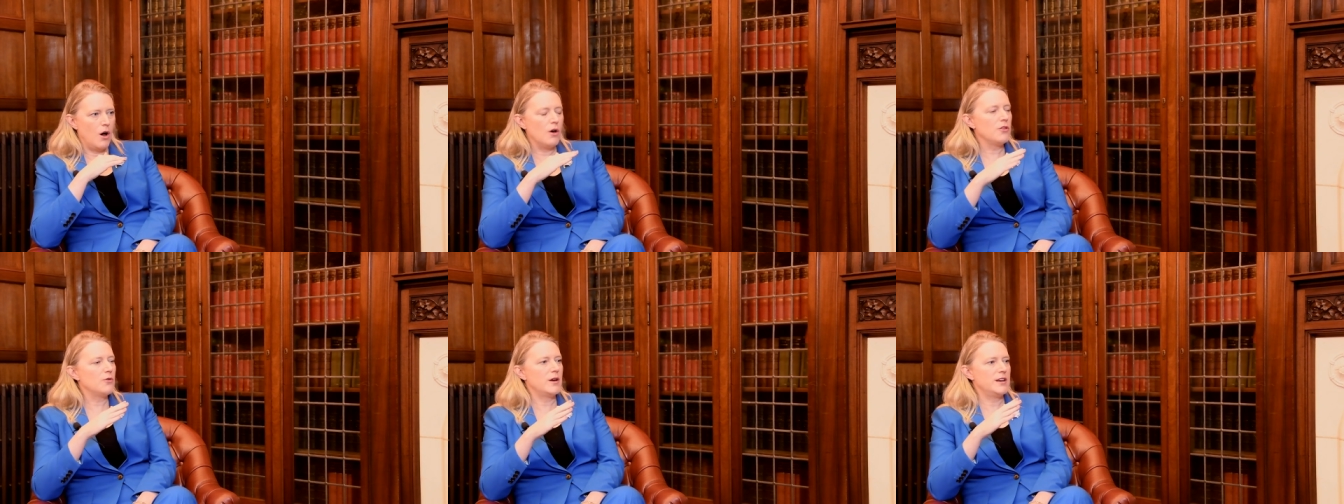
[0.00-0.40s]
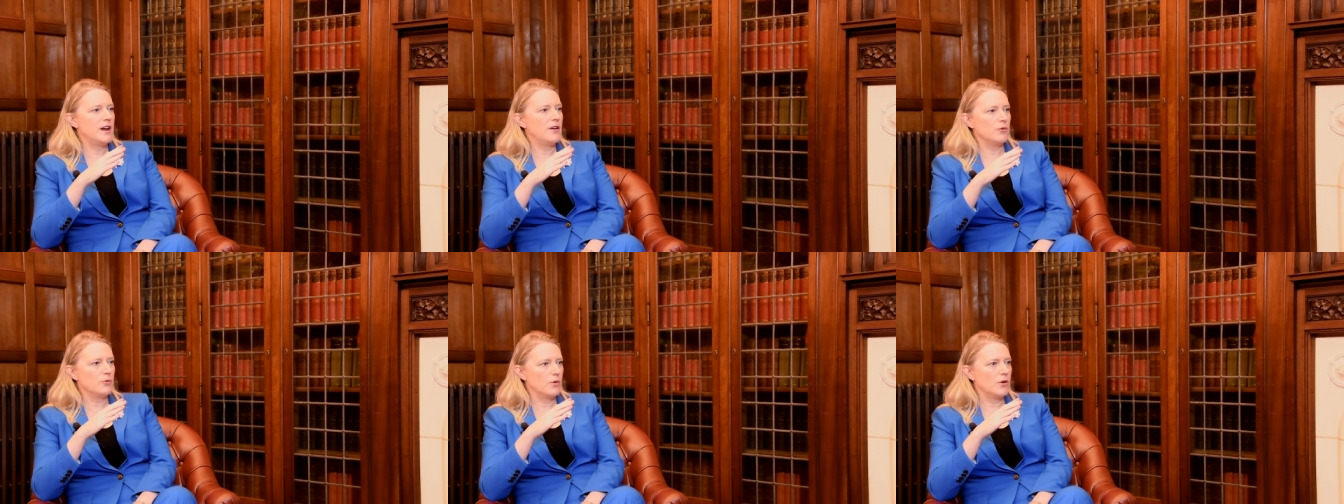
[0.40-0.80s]
all the way
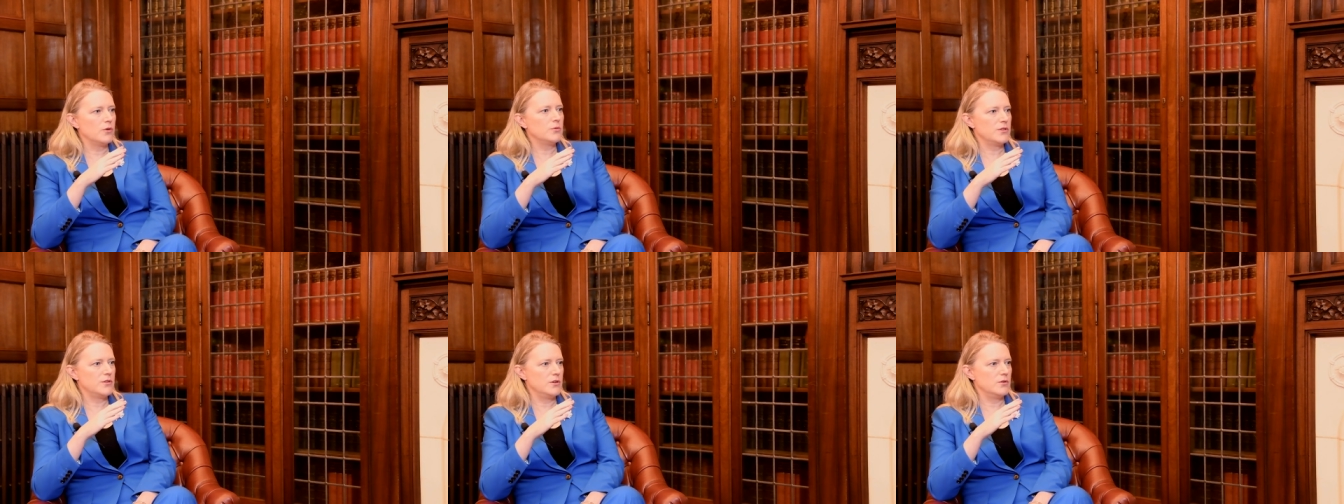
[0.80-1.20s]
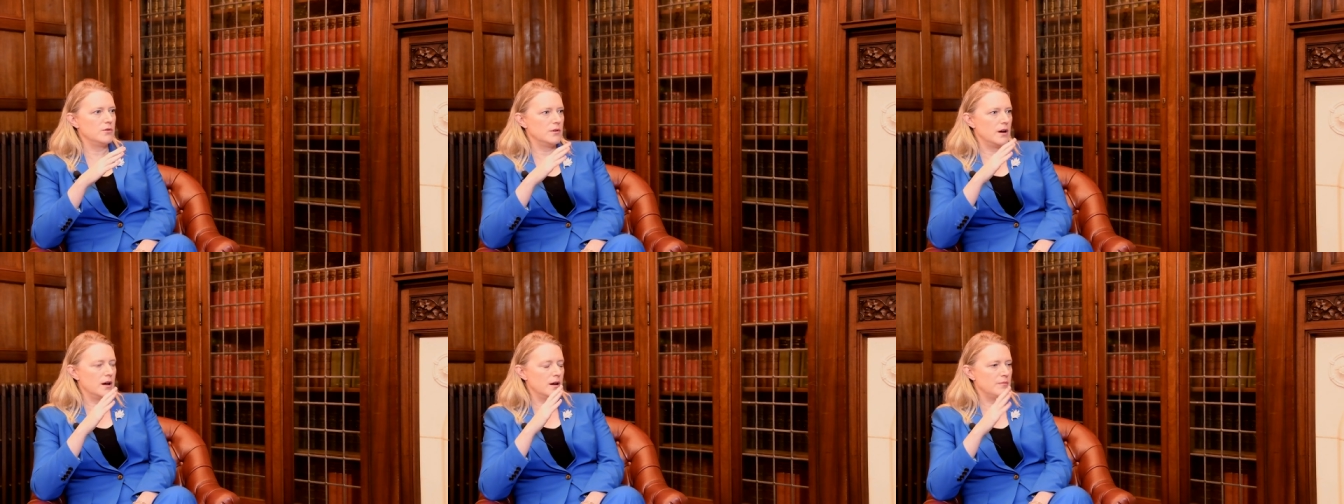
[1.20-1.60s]
down the road with
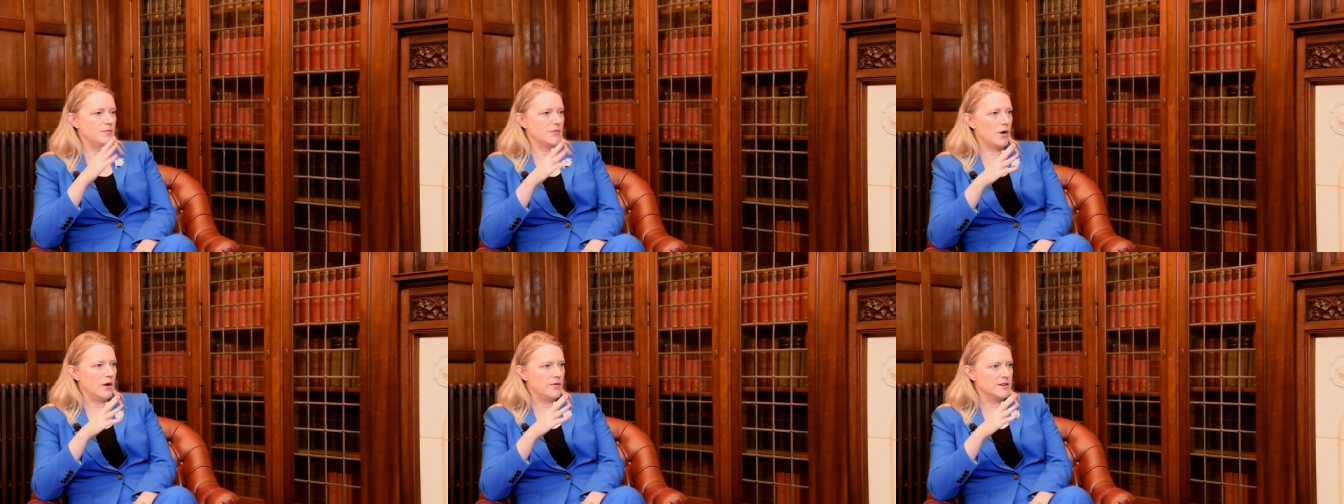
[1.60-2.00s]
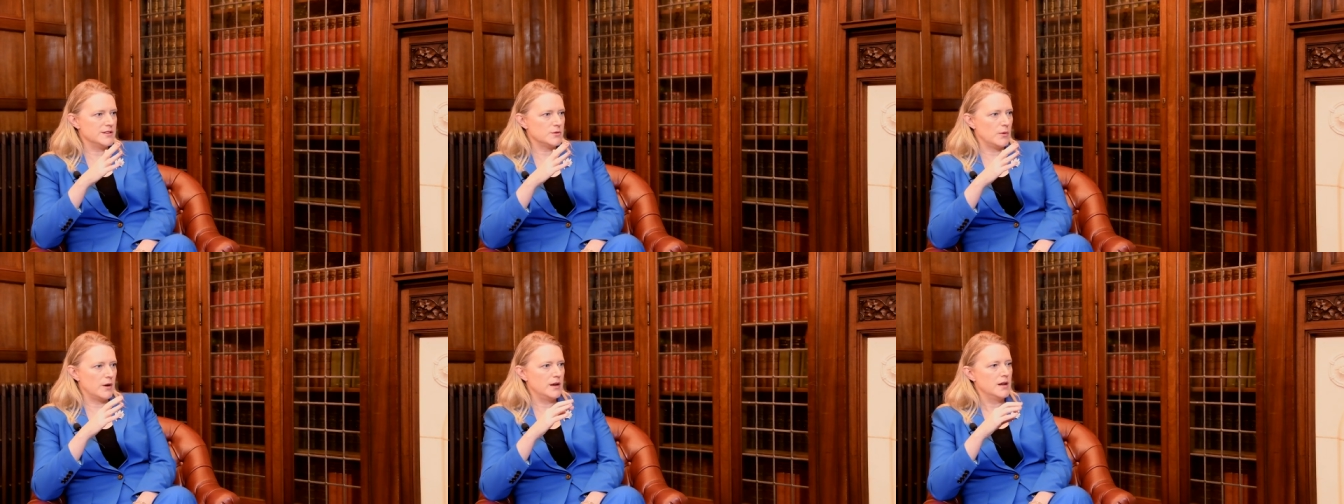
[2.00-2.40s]
you mm-hmm. um, on
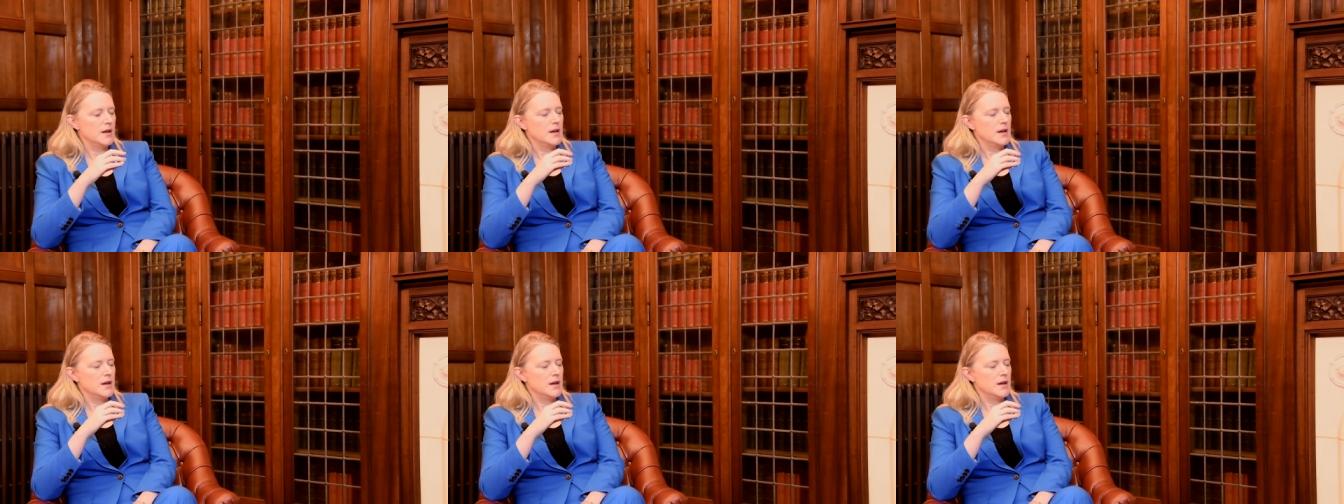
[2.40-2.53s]
this one.